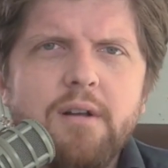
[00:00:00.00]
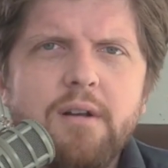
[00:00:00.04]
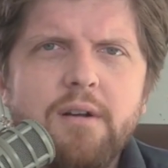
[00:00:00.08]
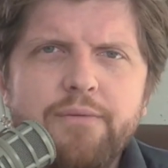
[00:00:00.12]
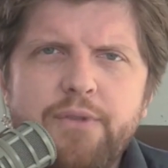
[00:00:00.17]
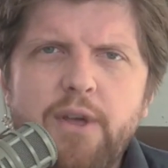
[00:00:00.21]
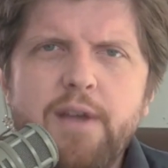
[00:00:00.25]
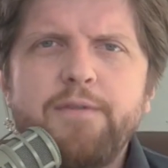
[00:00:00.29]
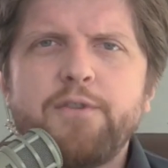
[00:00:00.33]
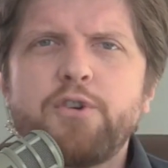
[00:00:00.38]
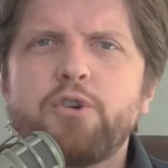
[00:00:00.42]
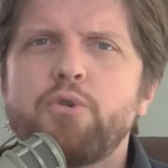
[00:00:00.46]

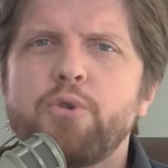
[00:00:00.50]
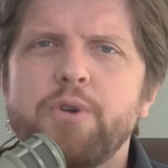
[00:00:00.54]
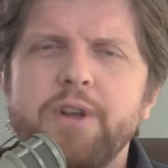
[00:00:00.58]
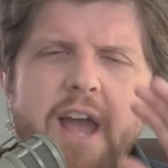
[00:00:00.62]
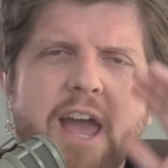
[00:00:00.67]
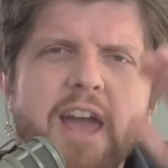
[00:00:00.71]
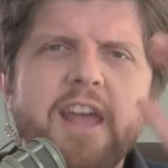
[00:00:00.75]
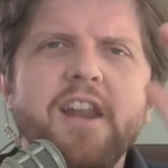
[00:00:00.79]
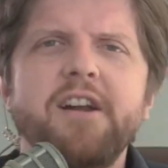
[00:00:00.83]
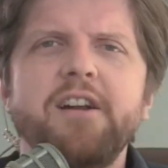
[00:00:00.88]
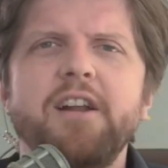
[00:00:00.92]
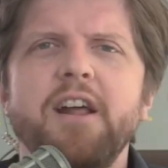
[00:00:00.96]
They've
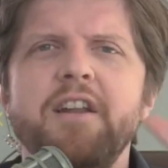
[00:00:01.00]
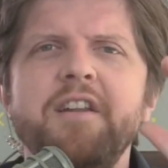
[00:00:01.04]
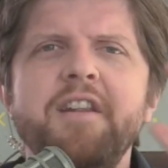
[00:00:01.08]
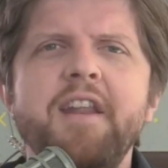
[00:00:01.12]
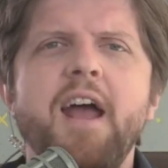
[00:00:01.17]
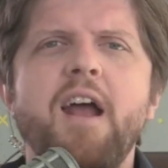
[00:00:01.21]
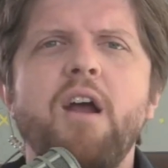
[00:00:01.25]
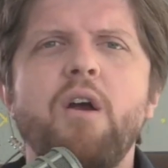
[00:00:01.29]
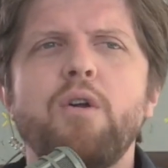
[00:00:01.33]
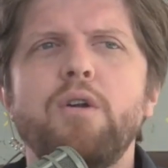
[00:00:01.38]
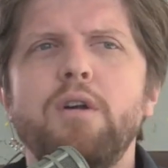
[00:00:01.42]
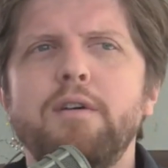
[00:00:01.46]
created a
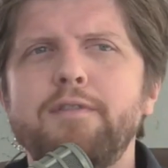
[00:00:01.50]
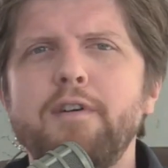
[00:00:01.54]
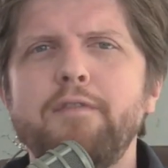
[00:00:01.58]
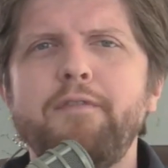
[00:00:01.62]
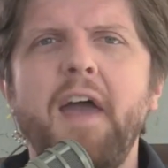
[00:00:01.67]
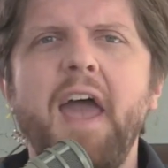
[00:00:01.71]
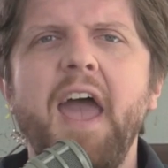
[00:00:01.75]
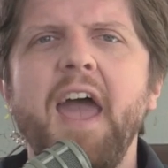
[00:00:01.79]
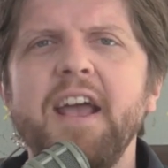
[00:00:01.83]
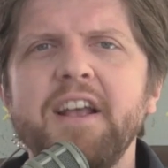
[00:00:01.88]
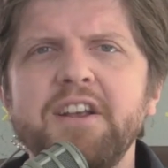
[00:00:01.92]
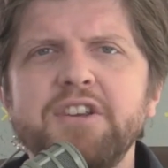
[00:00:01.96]
narrative of
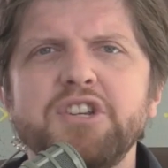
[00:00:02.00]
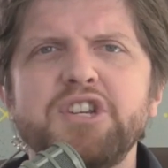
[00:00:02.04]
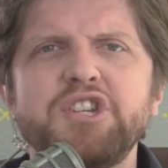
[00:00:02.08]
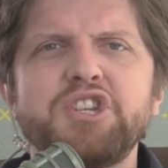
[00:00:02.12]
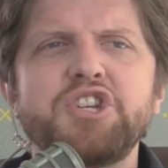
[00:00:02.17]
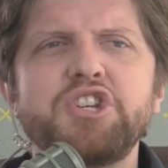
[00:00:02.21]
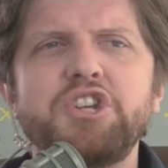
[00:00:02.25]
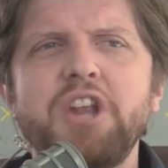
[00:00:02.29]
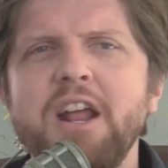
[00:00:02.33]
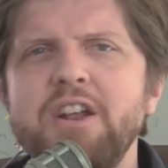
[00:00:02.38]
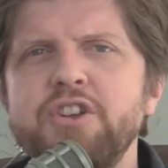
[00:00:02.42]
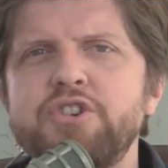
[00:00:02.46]

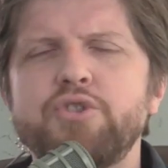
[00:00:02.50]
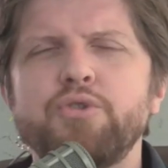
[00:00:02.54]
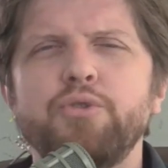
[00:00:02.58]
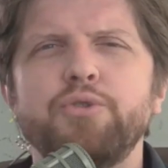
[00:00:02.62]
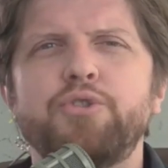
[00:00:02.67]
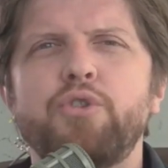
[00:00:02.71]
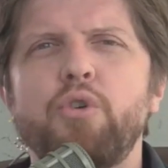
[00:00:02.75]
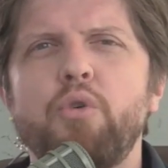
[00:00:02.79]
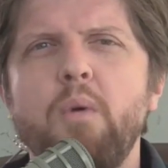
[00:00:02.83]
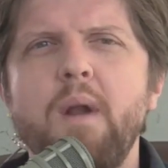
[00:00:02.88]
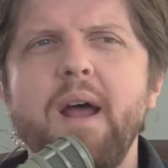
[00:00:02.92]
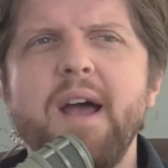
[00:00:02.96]
existential
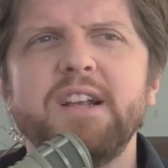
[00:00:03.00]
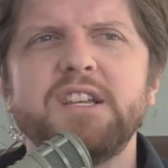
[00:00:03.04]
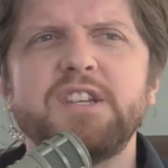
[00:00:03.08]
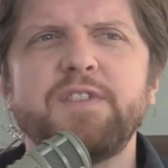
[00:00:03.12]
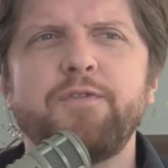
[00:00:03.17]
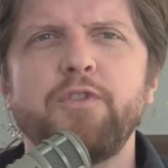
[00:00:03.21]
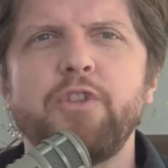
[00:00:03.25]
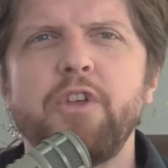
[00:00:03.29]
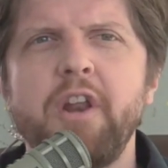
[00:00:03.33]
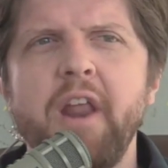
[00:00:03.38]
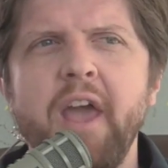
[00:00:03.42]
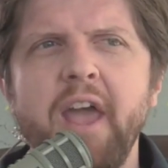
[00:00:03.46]
duress
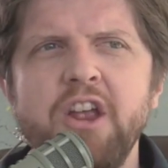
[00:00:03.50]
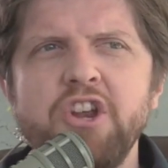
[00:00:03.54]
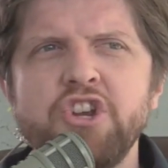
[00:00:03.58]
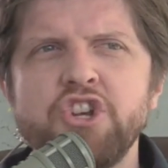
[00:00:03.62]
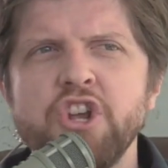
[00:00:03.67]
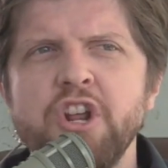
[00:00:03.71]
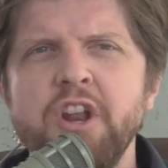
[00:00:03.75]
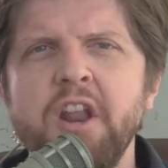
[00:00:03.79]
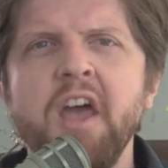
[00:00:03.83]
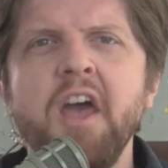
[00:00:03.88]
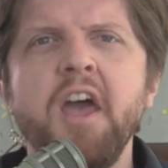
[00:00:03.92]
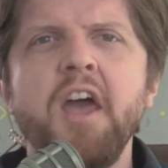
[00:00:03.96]
for the
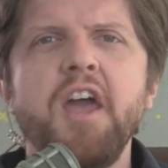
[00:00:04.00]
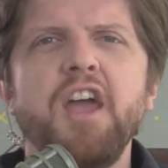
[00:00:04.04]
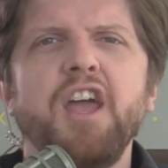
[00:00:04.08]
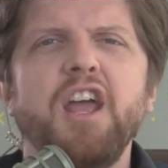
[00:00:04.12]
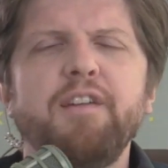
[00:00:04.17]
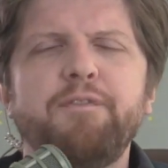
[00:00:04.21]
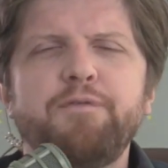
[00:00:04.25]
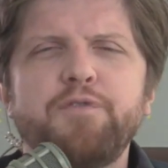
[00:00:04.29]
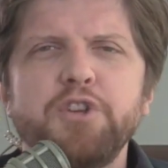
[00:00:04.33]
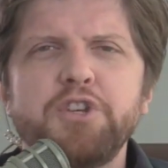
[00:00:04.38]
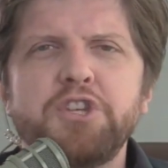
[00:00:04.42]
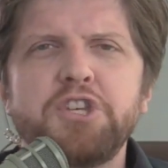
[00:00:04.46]
nation
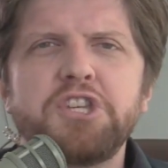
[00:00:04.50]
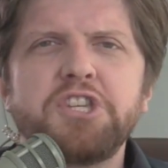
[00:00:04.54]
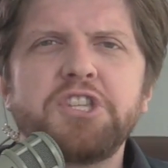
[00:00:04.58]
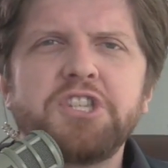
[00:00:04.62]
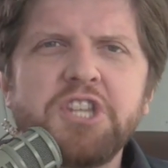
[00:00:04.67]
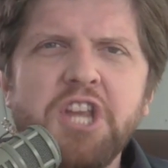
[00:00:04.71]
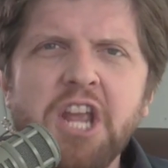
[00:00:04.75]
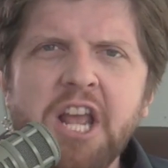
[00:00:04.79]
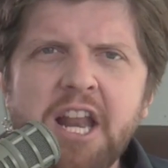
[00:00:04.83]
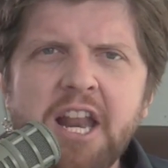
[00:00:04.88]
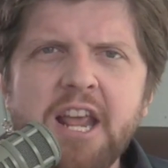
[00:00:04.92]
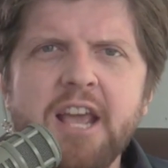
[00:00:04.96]
if the
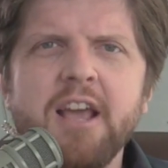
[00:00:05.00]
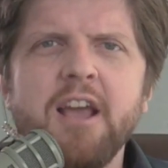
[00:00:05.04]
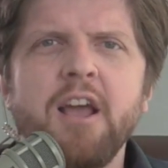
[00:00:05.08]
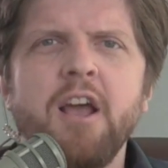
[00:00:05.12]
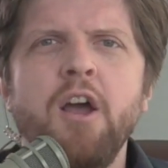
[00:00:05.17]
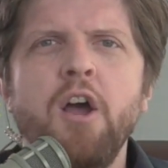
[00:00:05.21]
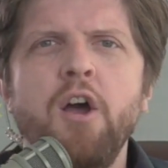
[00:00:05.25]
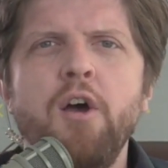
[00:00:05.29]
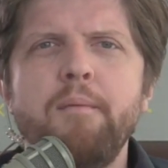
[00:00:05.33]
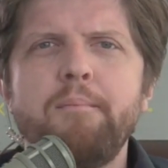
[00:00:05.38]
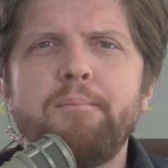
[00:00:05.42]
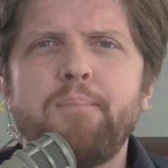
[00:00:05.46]
sitting
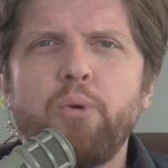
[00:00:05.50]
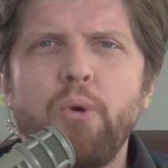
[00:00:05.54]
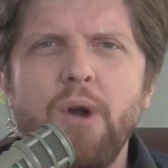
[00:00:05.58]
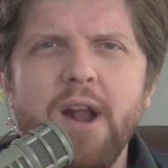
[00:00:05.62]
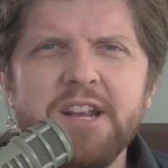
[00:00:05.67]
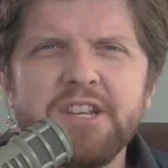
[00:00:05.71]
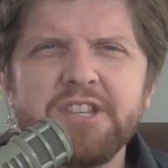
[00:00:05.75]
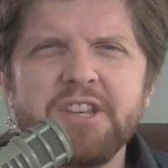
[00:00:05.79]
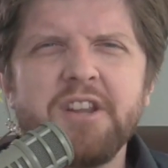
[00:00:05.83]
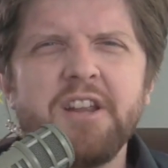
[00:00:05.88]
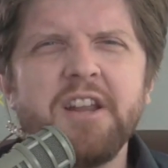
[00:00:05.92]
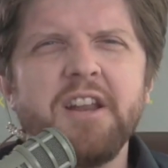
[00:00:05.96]

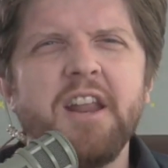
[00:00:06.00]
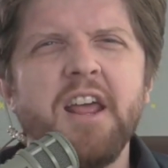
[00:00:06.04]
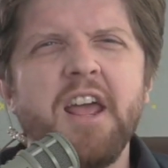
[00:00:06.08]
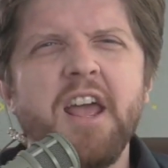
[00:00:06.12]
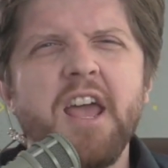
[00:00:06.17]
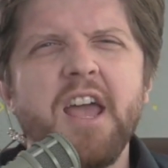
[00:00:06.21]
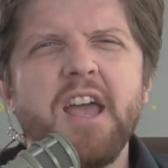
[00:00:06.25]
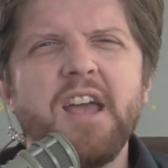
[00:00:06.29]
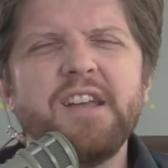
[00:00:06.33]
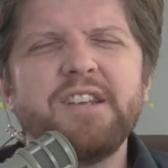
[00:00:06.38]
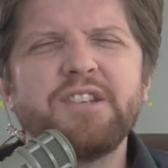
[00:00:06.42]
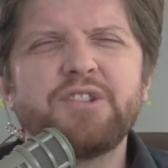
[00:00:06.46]
president
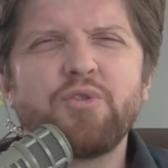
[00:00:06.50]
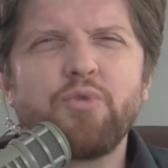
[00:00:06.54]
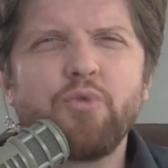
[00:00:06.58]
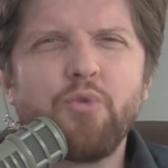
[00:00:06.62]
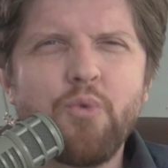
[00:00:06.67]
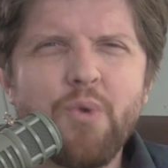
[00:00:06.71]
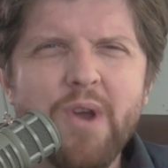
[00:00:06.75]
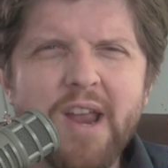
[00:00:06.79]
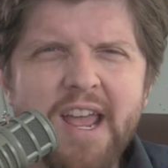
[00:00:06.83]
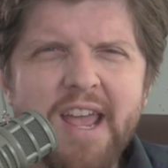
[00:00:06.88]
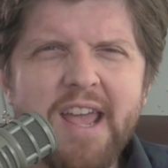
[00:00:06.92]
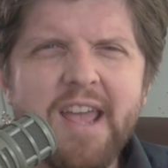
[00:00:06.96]
is
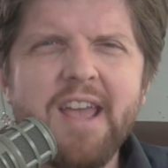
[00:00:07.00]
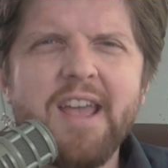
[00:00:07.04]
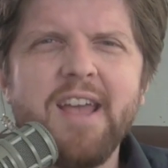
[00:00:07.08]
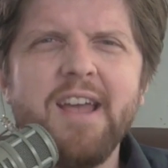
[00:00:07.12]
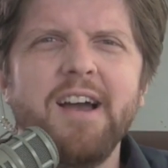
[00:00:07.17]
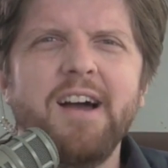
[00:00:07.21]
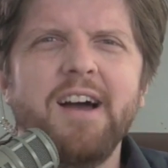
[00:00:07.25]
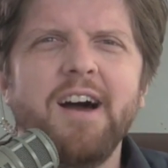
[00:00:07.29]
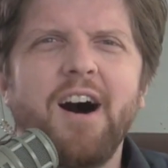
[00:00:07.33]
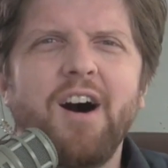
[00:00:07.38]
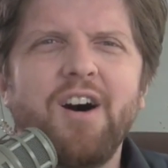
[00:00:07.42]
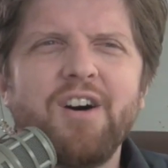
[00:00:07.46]

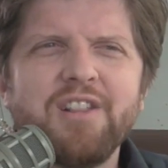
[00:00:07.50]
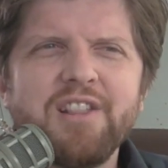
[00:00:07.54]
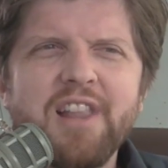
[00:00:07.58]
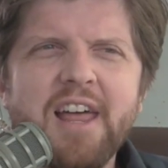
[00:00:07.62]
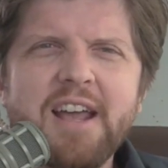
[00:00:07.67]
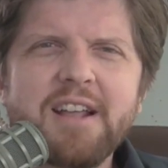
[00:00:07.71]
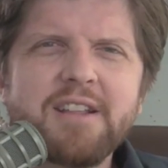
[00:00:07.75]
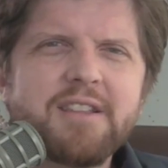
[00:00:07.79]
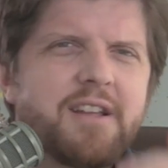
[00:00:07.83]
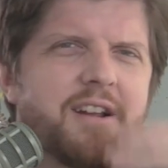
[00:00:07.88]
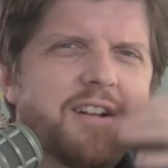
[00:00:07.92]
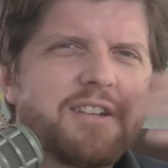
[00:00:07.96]

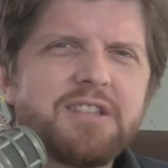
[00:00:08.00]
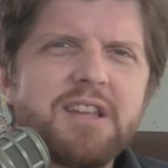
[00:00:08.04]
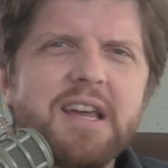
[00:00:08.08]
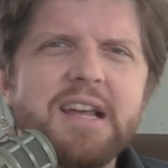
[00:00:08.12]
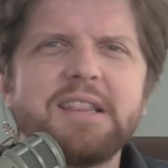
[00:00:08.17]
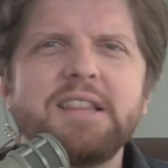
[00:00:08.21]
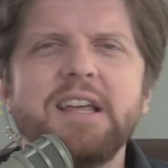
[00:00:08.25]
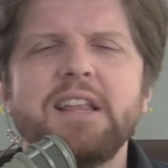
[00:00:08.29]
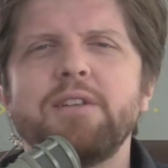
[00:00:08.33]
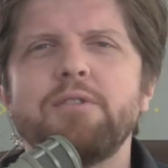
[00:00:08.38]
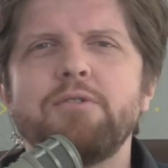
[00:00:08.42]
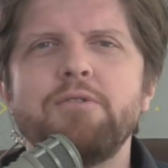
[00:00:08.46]
re-elected. It's like
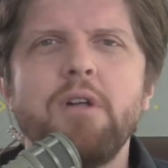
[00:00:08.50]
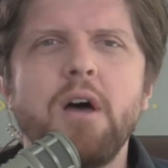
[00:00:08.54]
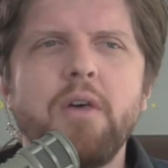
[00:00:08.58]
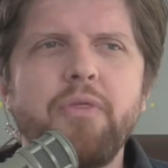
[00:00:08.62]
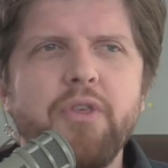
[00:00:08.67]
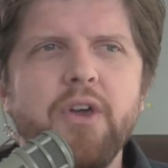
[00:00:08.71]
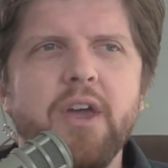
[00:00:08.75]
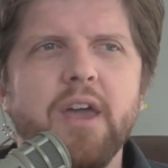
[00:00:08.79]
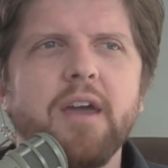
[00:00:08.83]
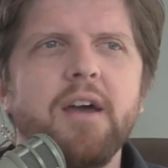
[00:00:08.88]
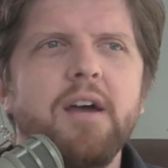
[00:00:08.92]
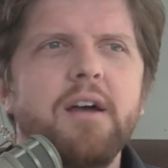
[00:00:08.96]
they learned
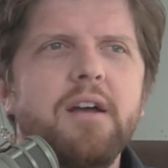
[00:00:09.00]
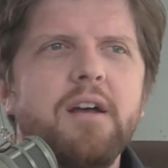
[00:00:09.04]
nothing.